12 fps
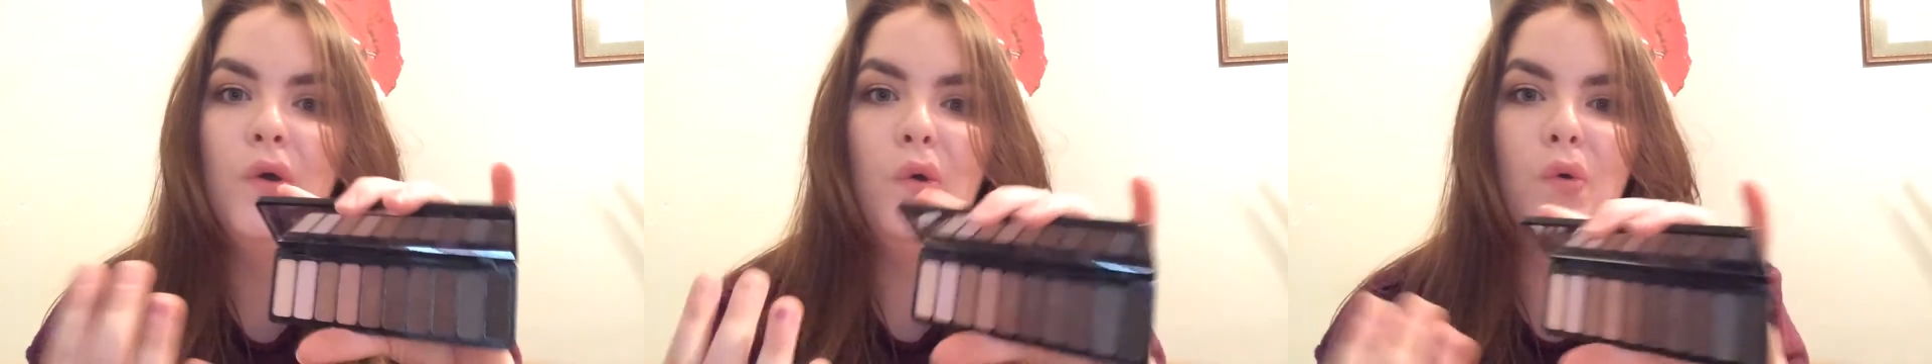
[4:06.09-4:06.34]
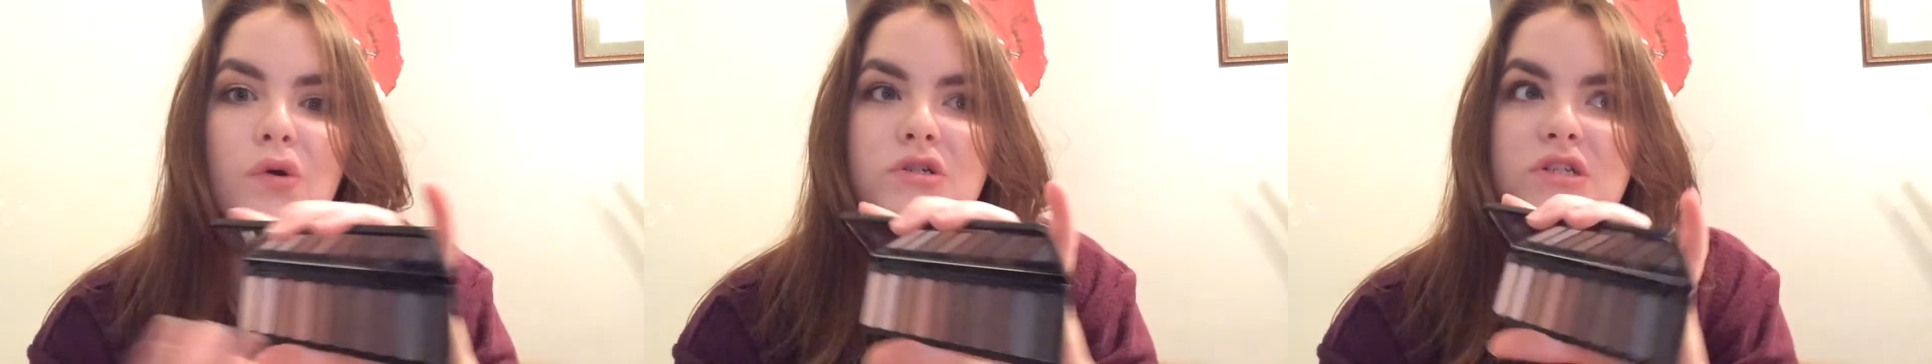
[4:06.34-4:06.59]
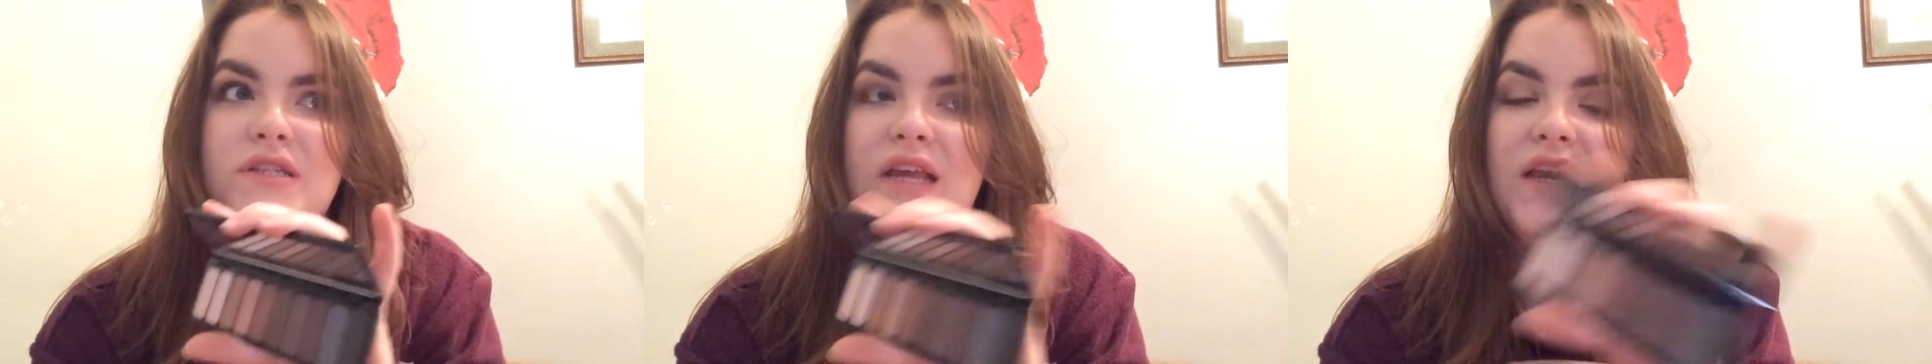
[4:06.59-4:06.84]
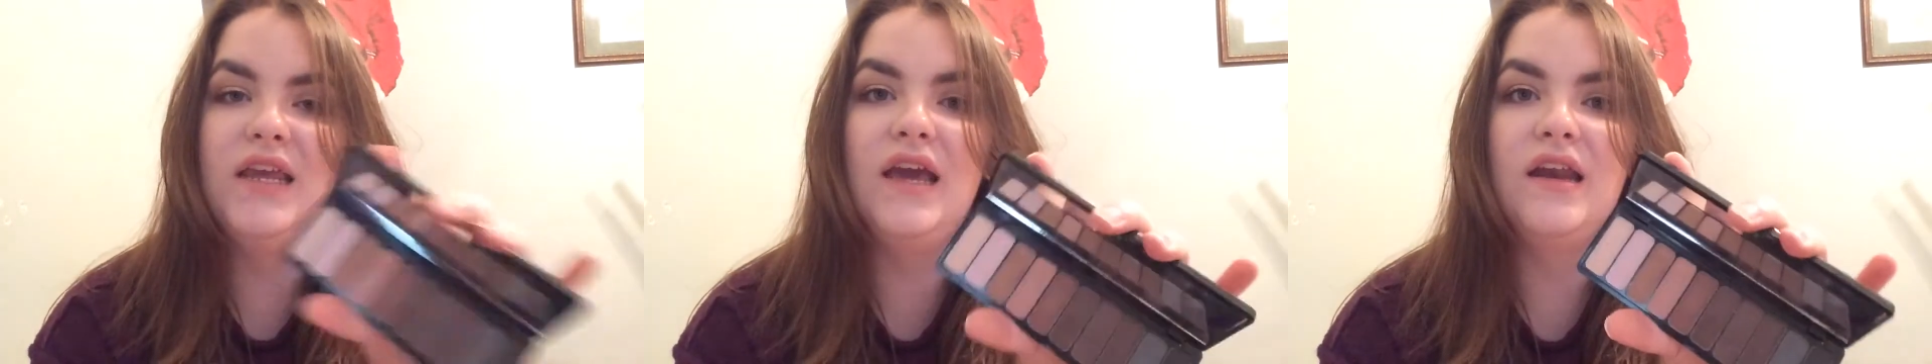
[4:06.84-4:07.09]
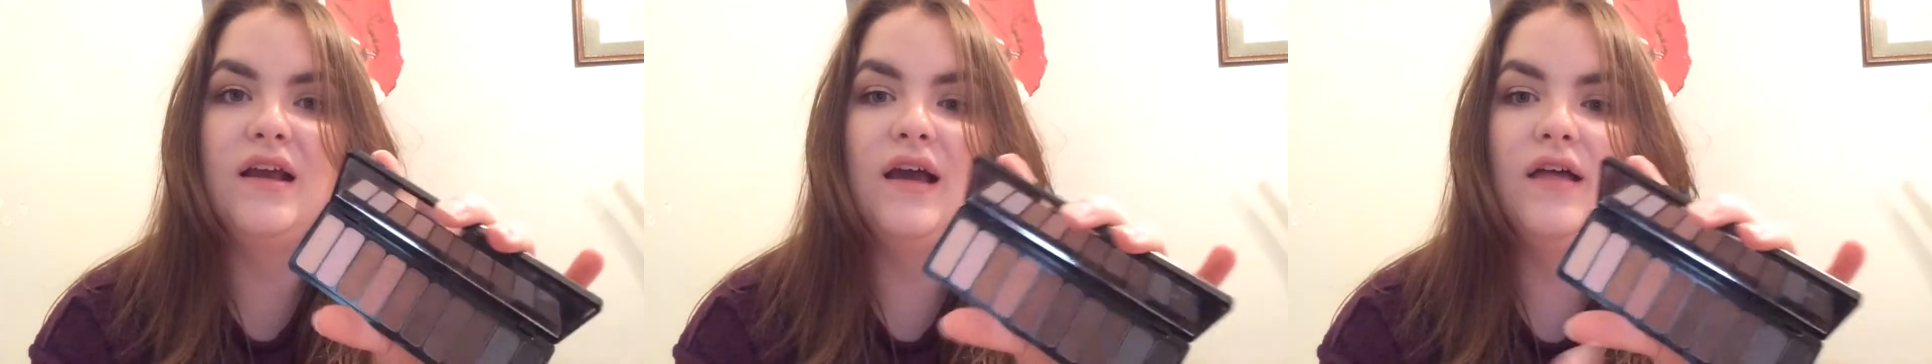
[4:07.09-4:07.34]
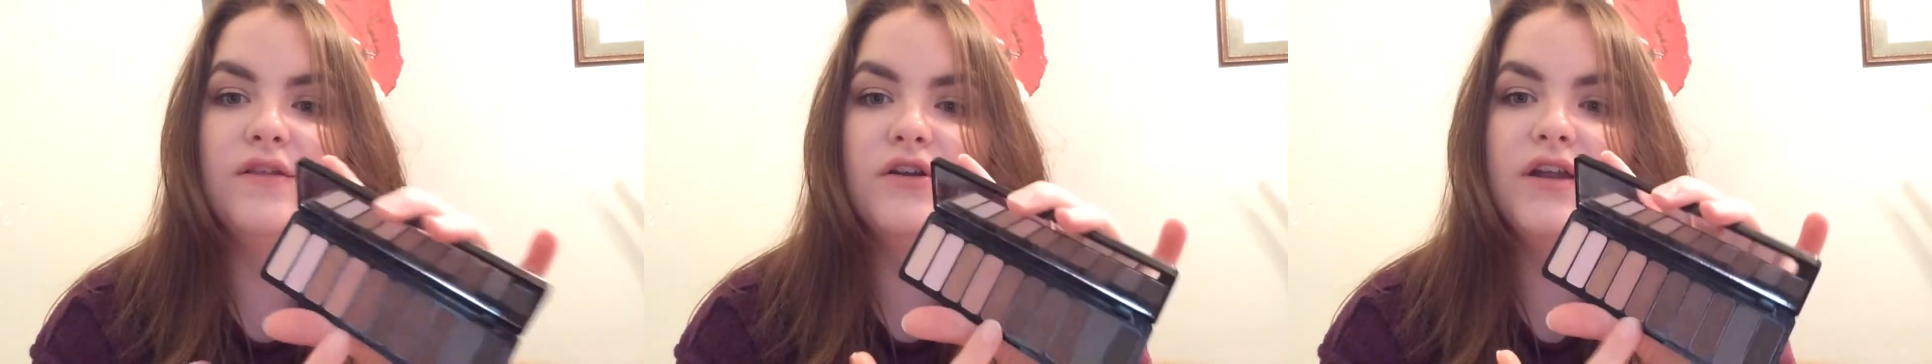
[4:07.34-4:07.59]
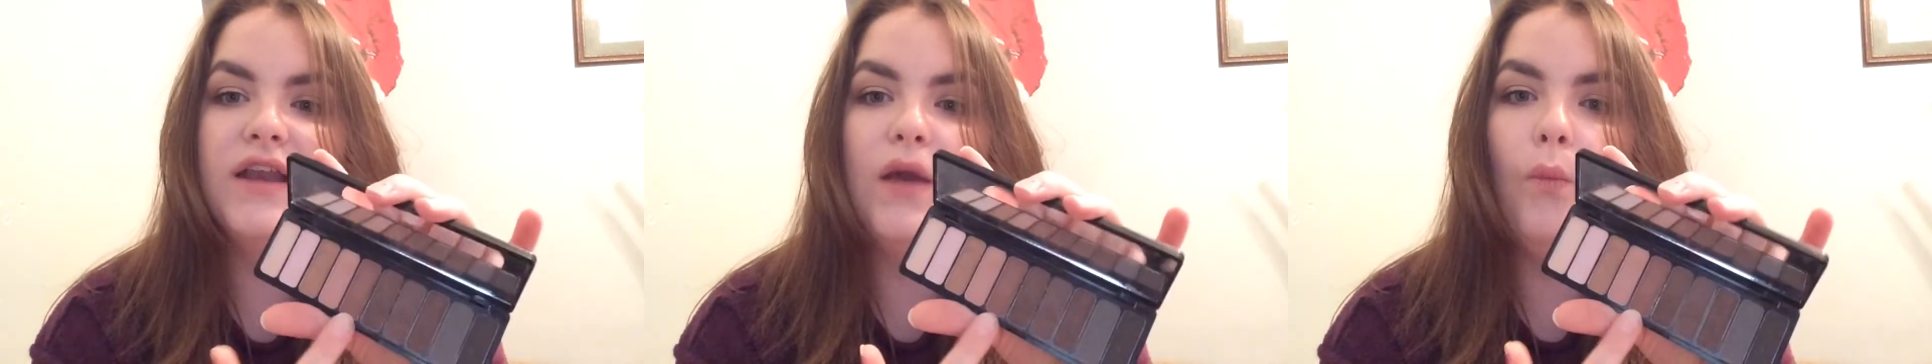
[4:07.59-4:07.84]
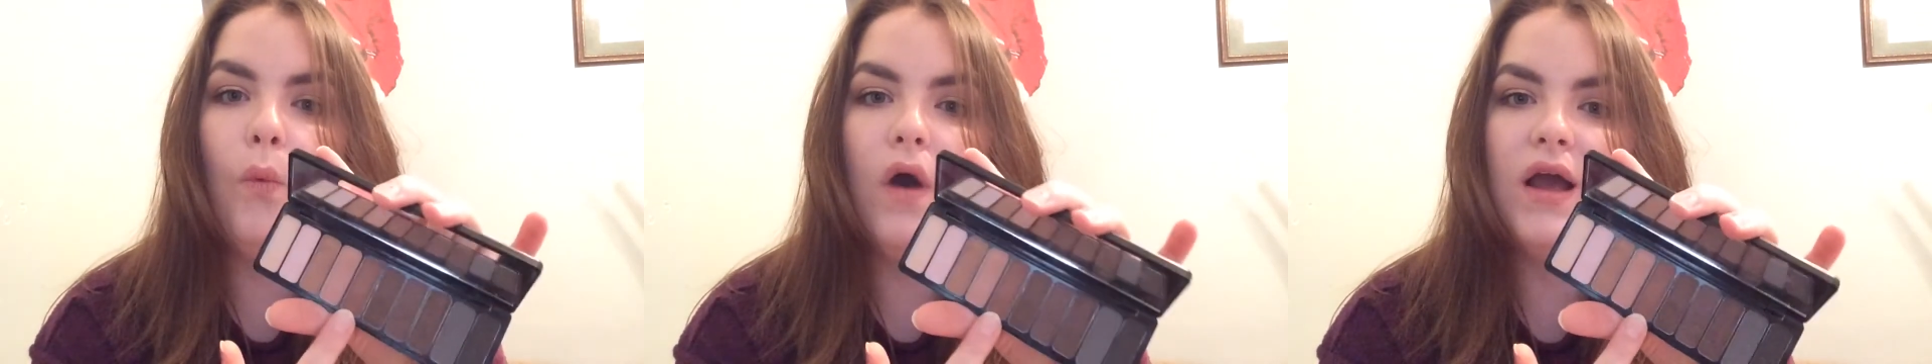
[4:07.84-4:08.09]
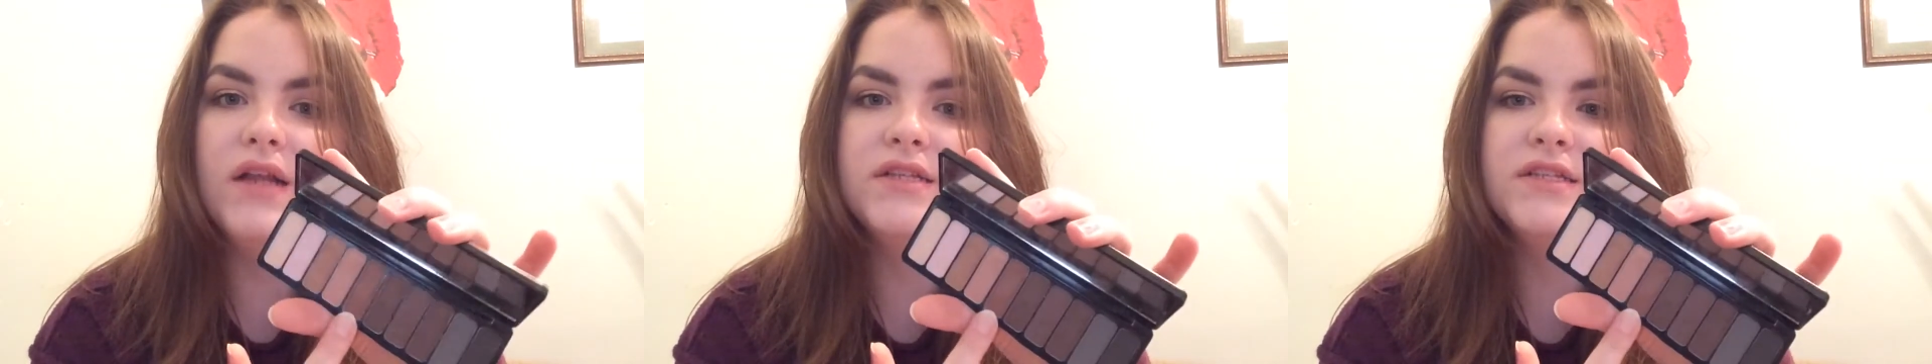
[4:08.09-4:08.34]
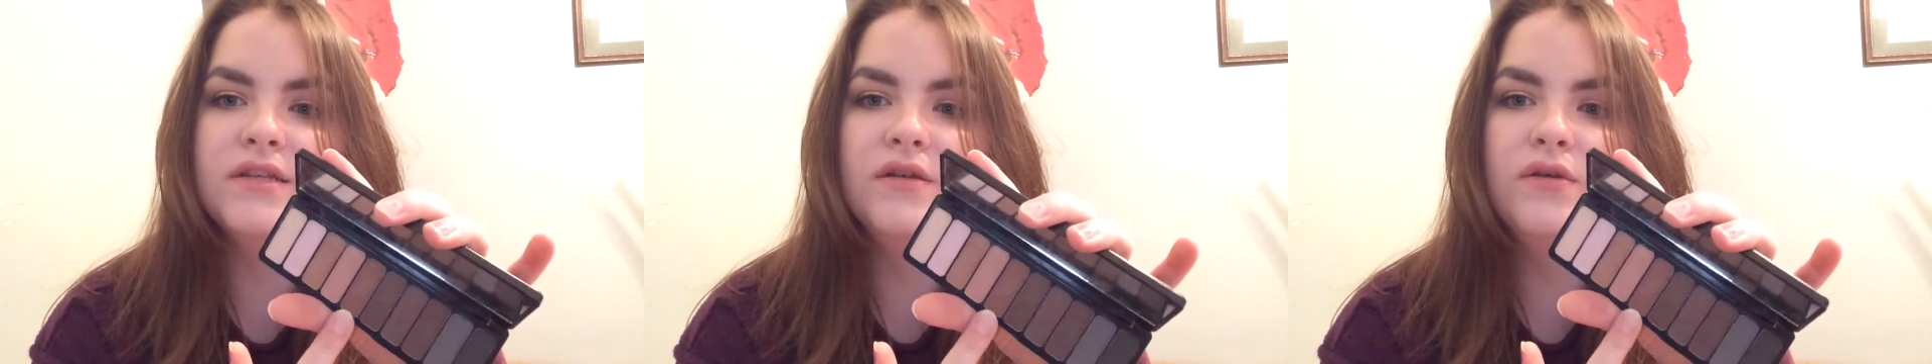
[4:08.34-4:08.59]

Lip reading: or just any kind of color and I want